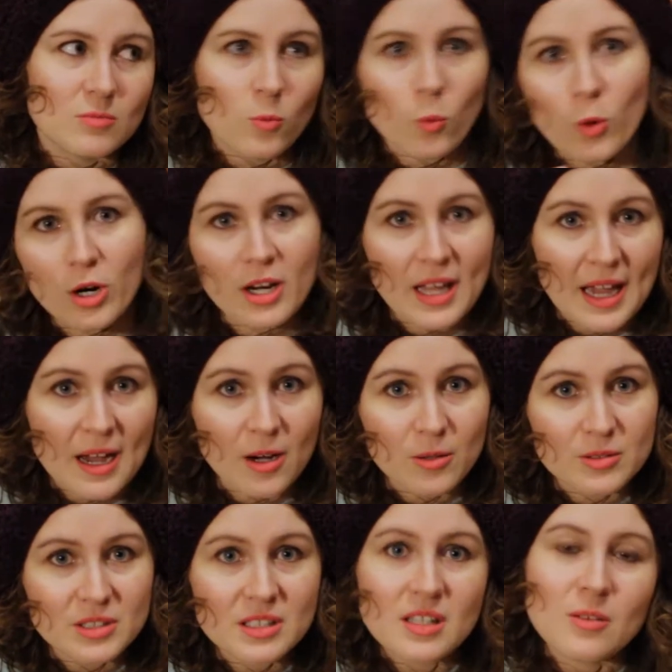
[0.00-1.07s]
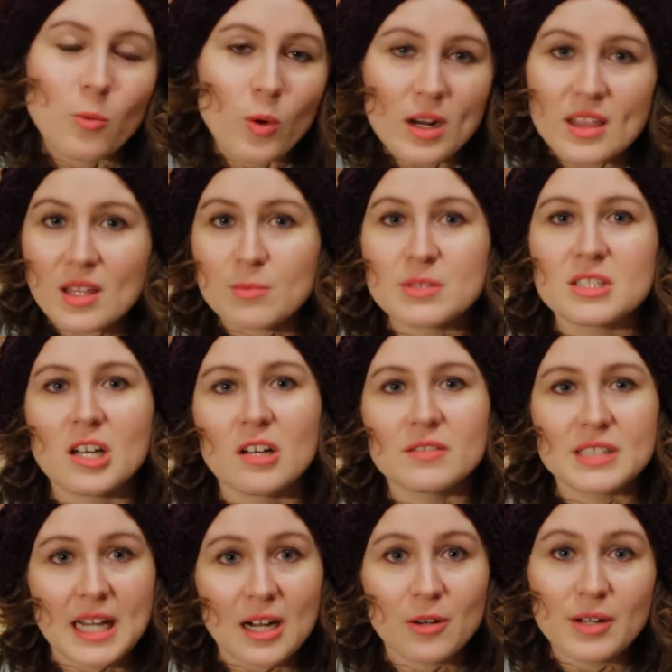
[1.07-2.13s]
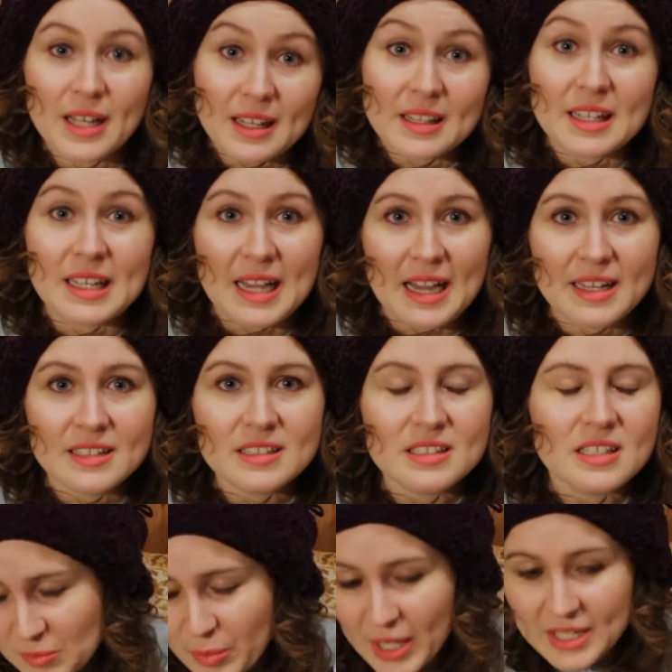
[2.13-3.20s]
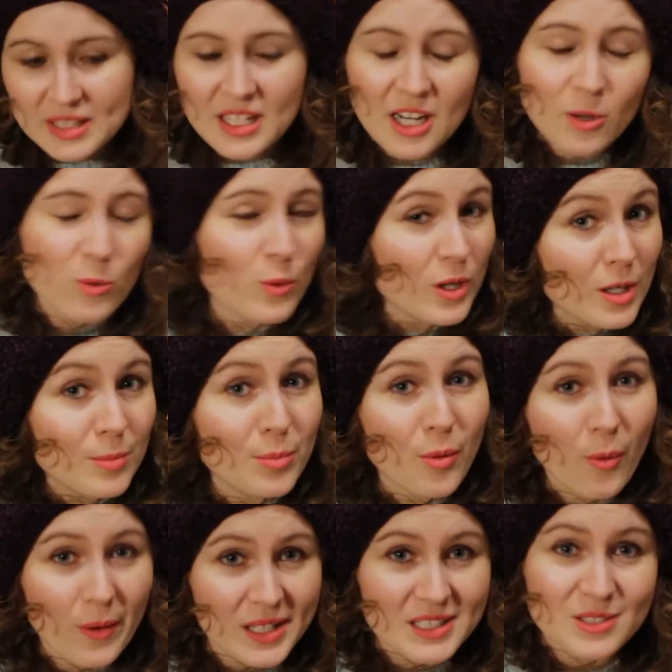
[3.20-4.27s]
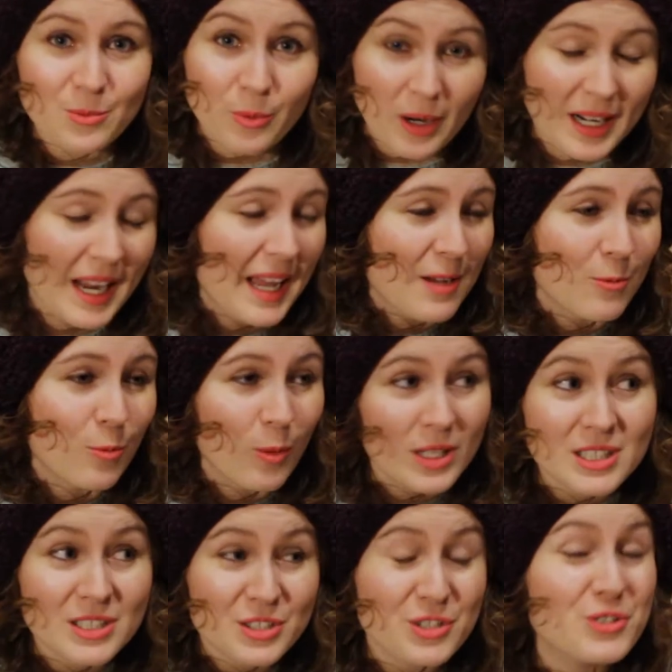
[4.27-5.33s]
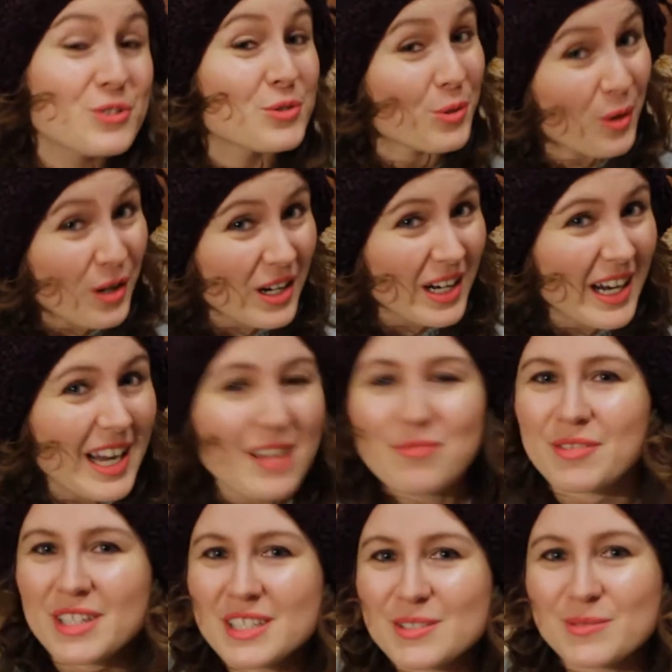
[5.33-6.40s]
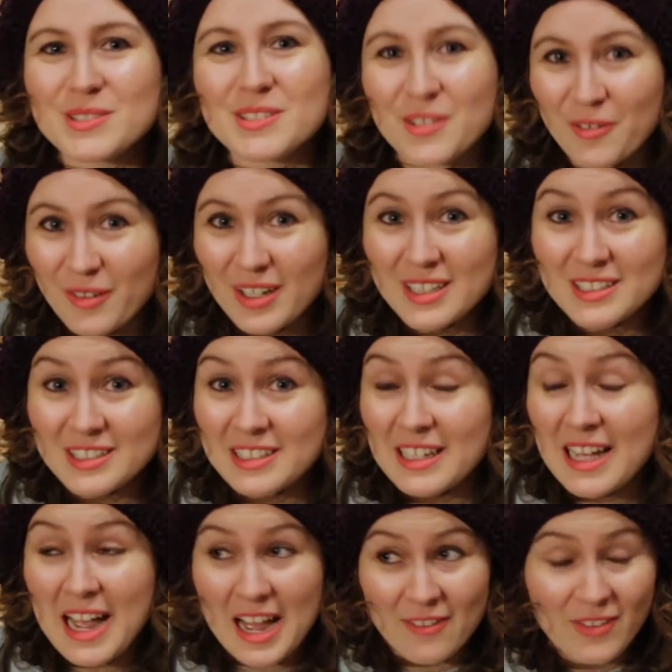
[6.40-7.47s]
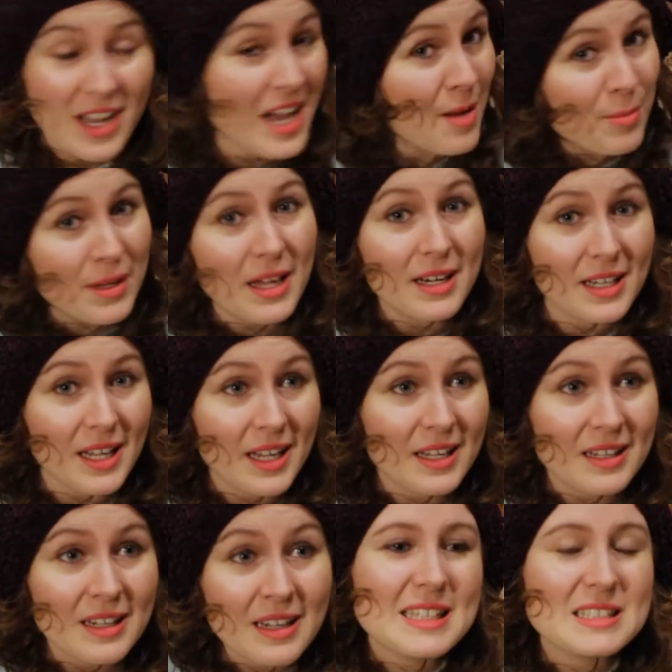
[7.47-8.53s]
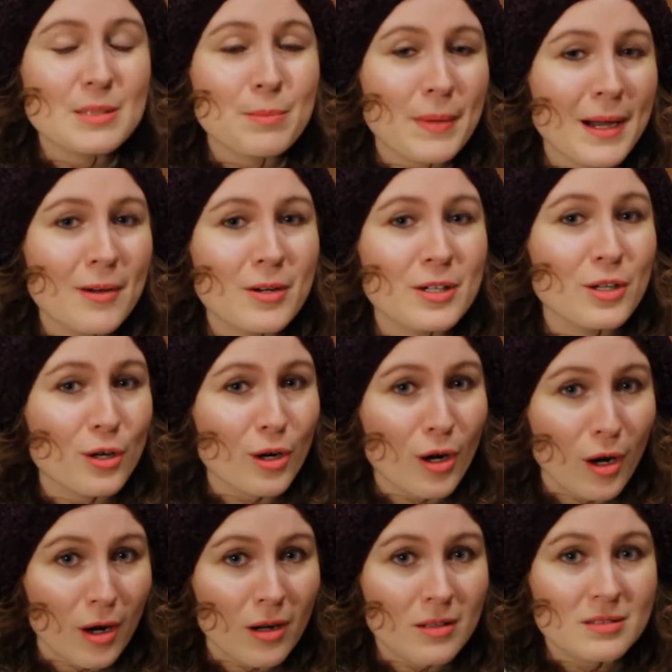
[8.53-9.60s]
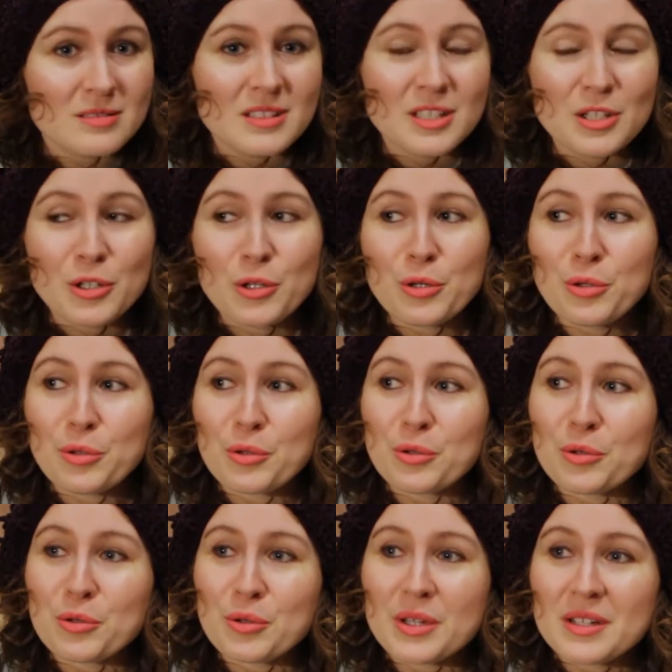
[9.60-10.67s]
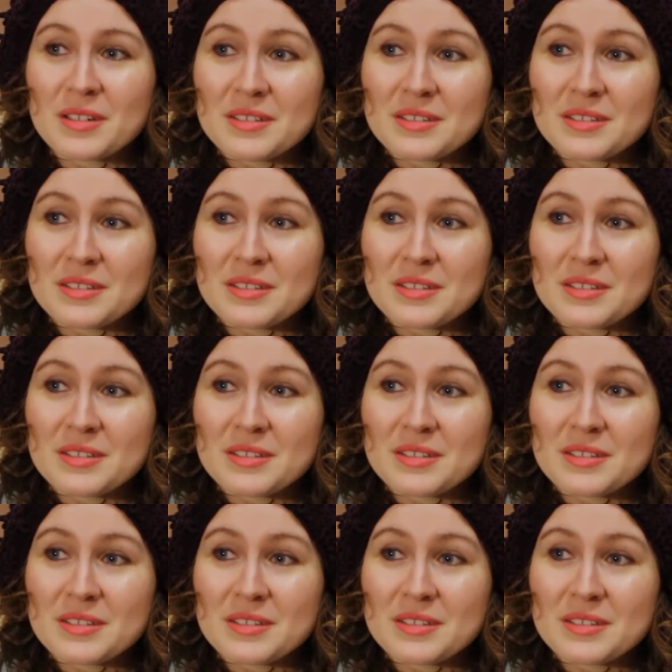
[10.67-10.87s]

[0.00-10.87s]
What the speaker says: work themselves out in the end. But there were points when I wasn't sure if this was going to have a happy ending. It's about a girl who